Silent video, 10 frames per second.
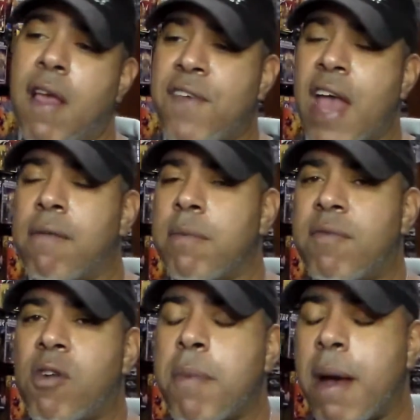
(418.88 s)
if you have him
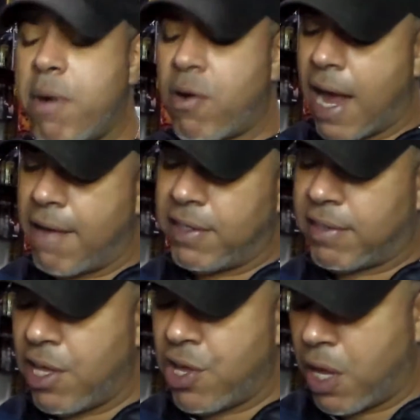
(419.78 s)
in robot mode,
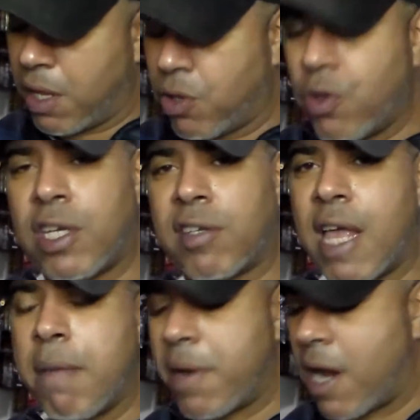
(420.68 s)
obviously you just
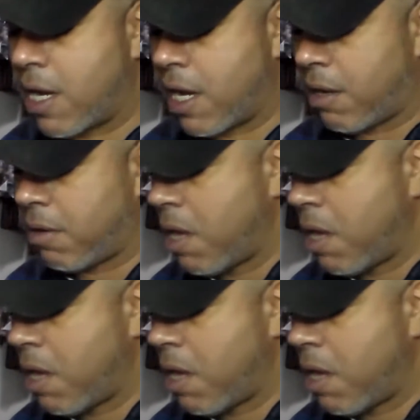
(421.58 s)
keep it on there.